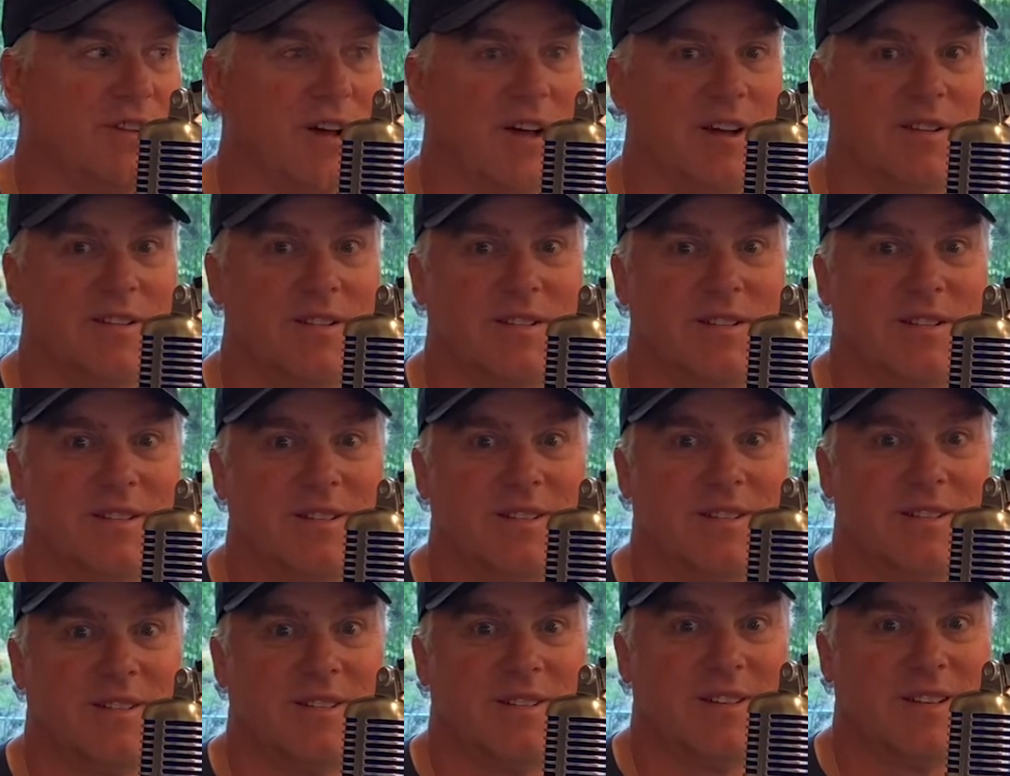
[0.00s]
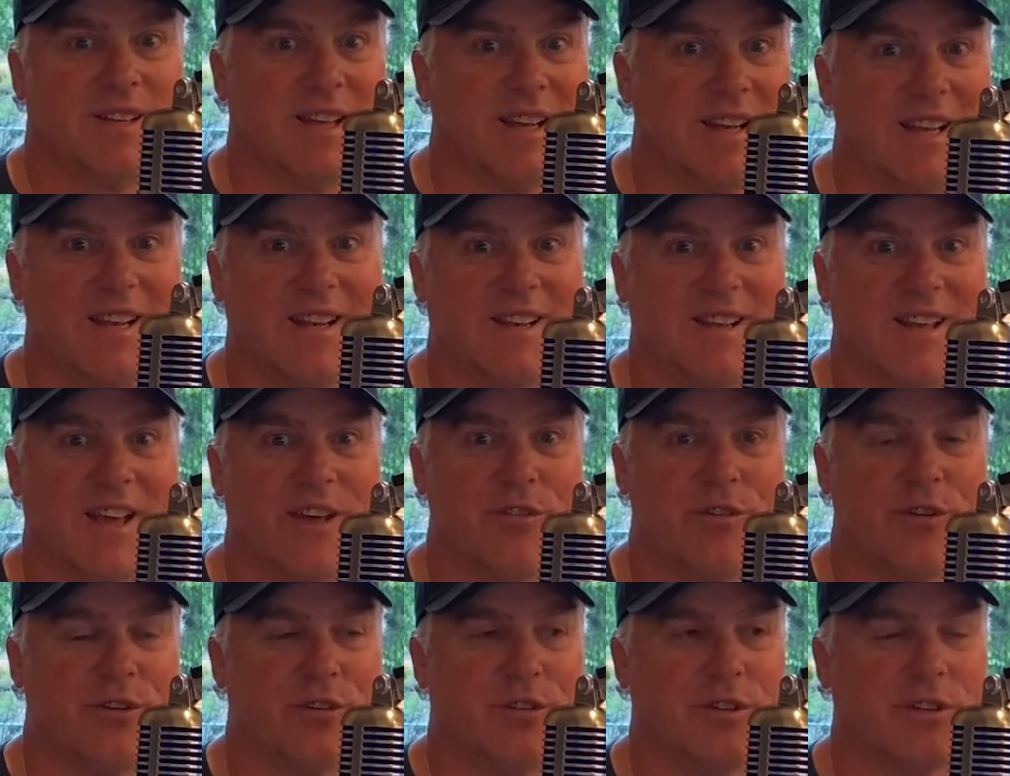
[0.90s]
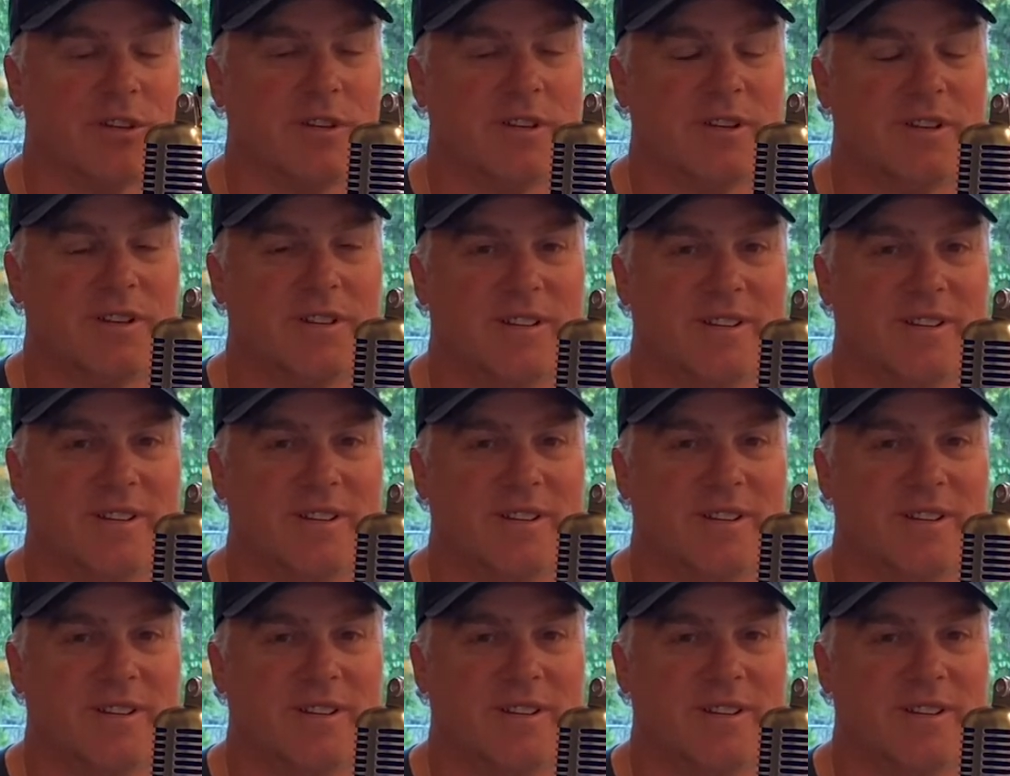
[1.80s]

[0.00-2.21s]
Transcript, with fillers: not getting together still.